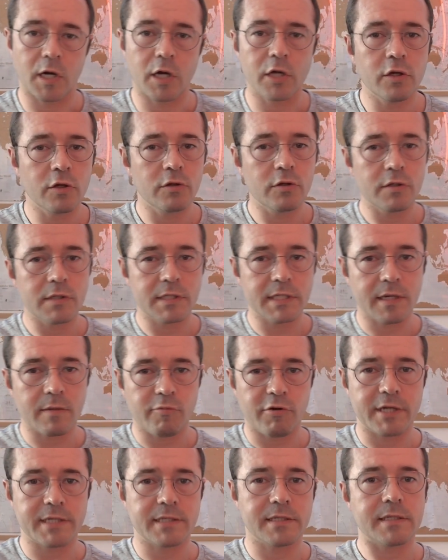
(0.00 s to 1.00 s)
you using a
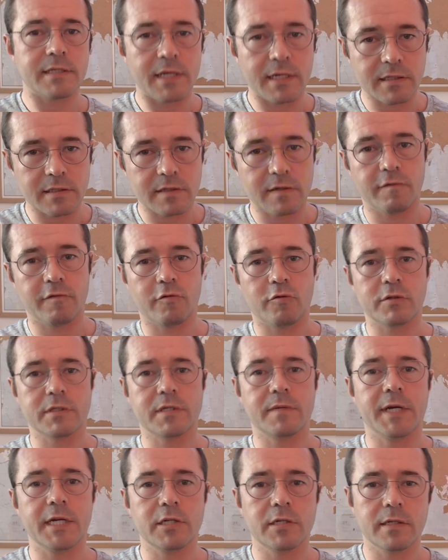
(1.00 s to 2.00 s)
presence sensor for
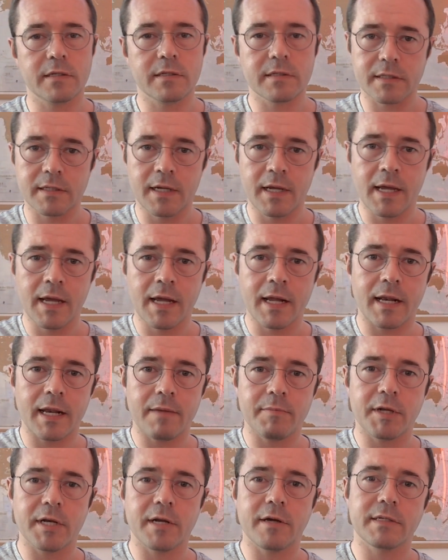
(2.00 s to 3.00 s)
automations? Let
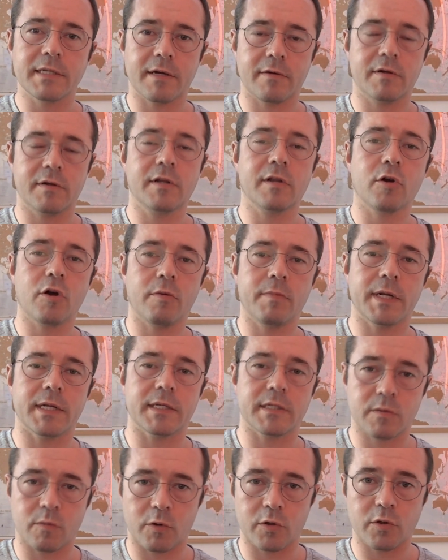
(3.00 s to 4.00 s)
me know down in the
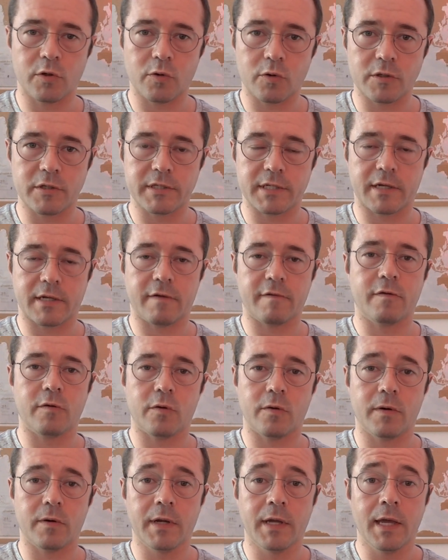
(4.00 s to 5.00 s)
comments what you're using it
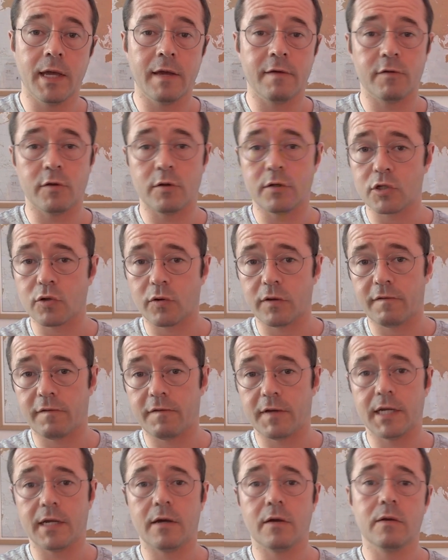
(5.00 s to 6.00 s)
for. If you enjoyed the
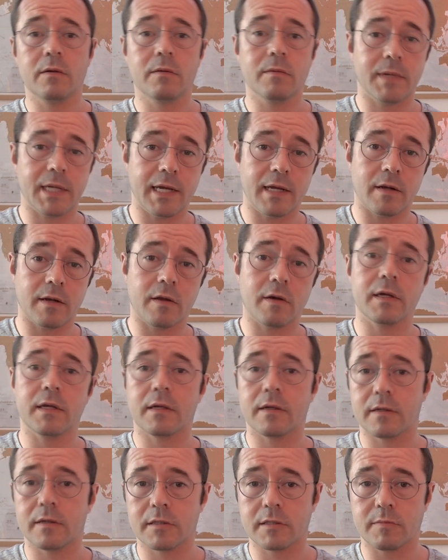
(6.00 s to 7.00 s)
video, hit
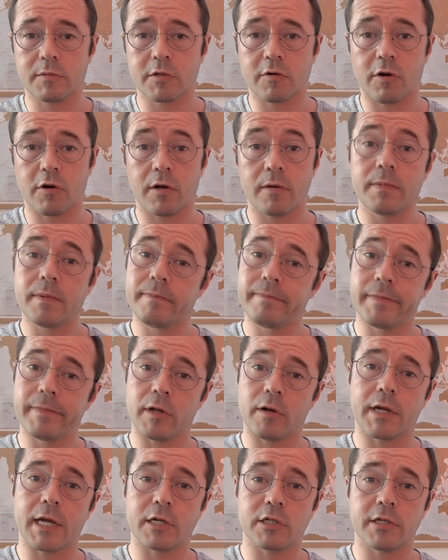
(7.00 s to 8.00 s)
like, subscribe.
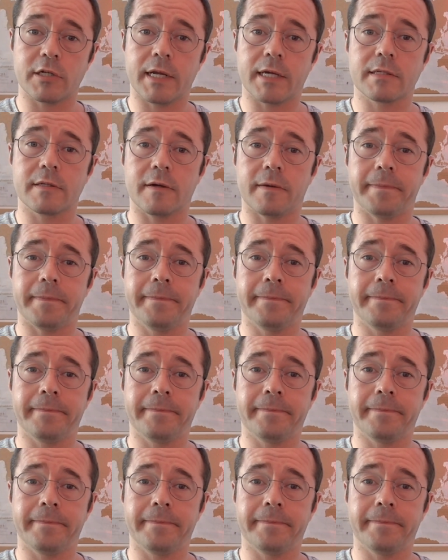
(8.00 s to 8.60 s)
I'll catch you next time.